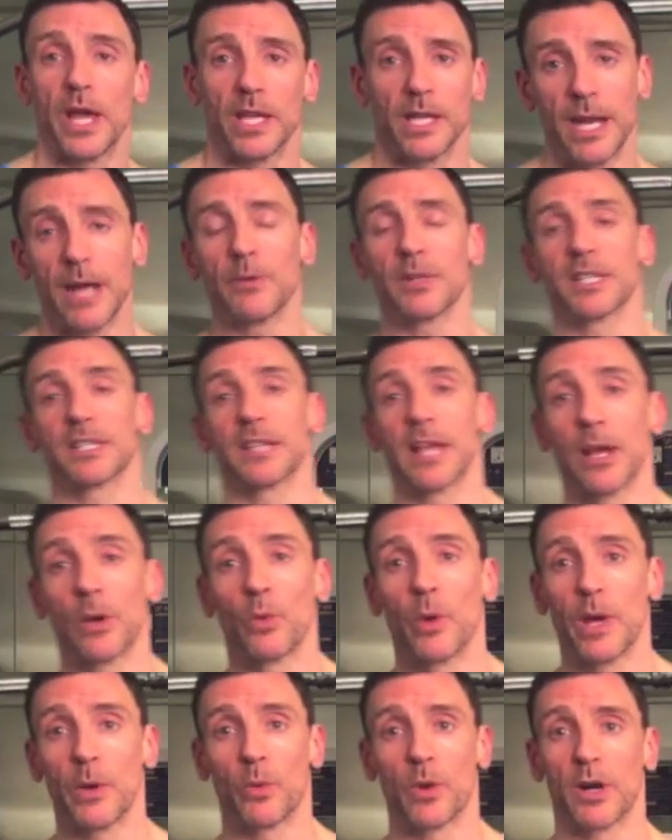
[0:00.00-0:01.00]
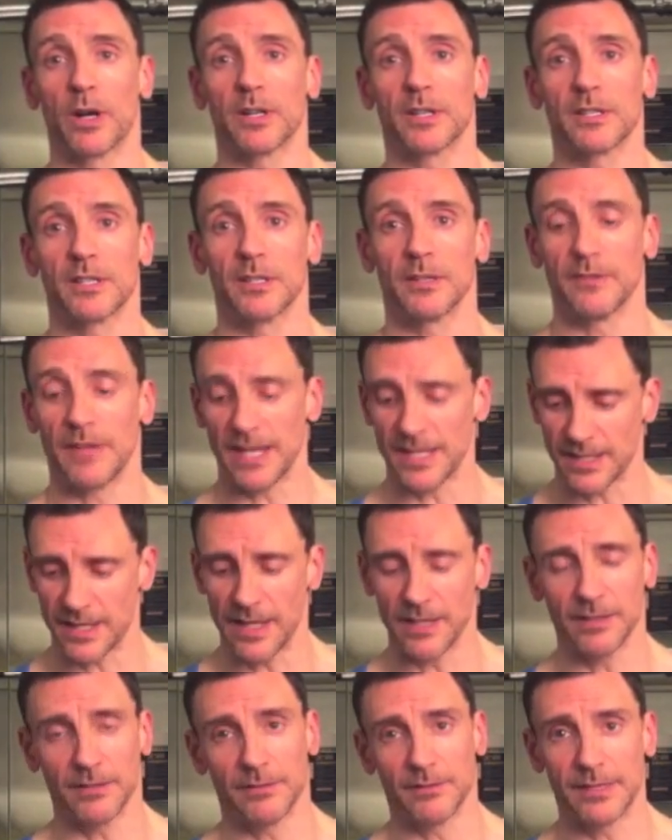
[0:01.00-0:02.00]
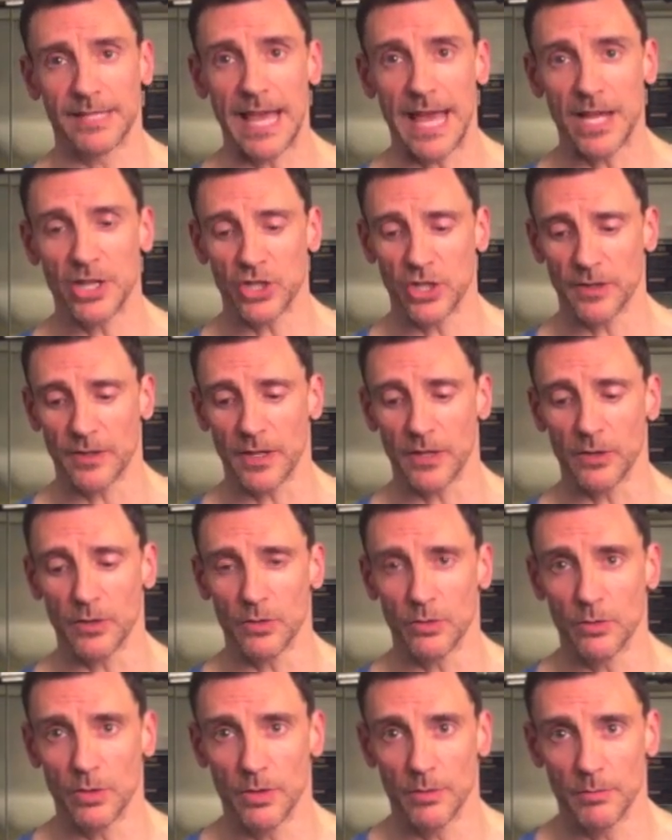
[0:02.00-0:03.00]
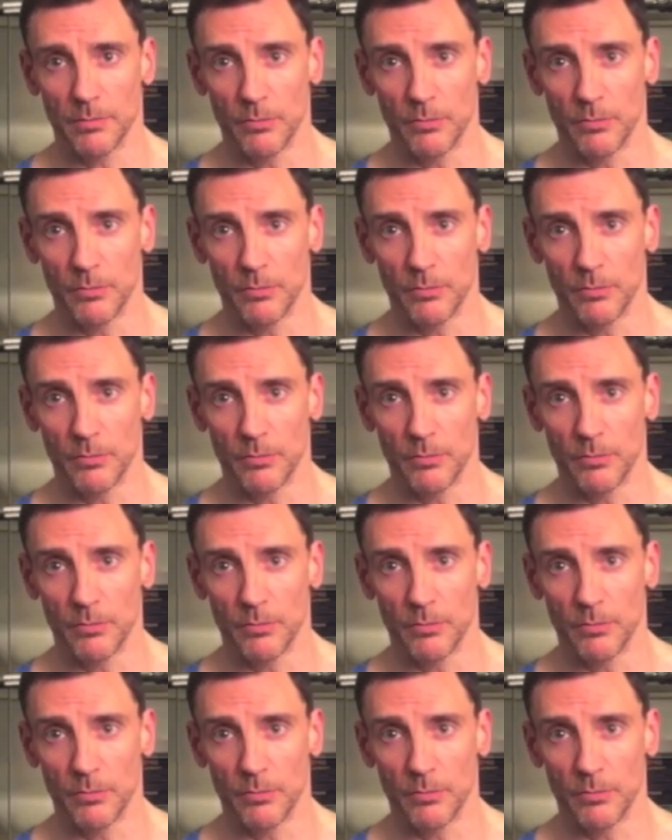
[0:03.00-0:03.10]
You know how a segue works? That's that gadget that you